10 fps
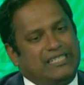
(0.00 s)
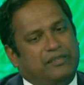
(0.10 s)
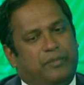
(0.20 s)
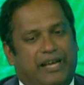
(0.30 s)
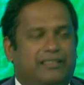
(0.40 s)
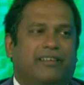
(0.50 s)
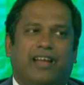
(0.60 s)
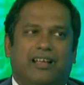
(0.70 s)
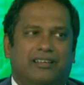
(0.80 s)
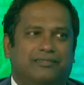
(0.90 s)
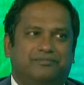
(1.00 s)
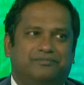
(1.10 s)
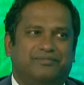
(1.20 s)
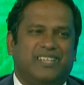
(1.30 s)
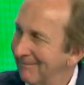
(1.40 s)
But Do you uh, like the company?
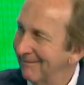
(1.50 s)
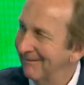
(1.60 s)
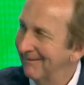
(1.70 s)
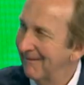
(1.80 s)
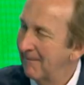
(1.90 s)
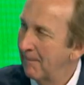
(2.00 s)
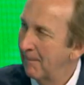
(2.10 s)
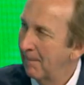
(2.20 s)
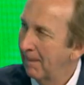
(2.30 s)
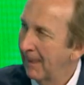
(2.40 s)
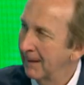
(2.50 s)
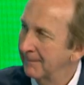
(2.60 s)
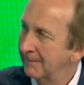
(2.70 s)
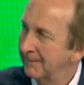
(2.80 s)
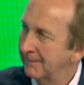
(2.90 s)
Oh, look,
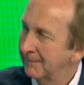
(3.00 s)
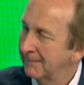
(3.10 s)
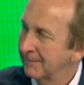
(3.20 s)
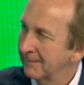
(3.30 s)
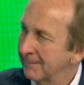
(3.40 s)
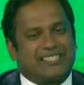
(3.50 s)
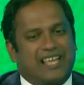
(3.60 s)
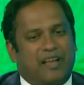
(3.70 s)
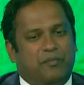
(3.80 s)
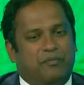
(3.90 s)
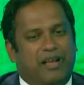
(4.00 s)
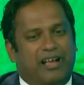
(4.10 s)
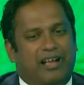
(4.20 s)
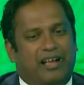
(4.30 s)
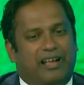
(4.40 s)
uh, you know, there are some
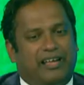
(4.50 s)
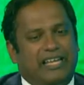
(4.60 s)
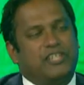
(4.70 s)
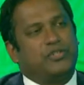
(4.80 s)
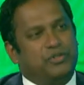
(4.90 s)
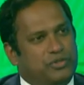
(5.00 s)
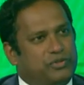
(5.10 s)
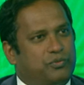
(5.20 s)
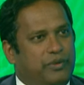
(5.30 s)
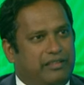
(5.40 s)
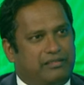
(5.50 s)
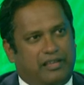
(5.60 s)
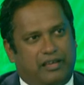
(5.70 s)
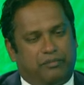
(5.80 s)
uh, issues with the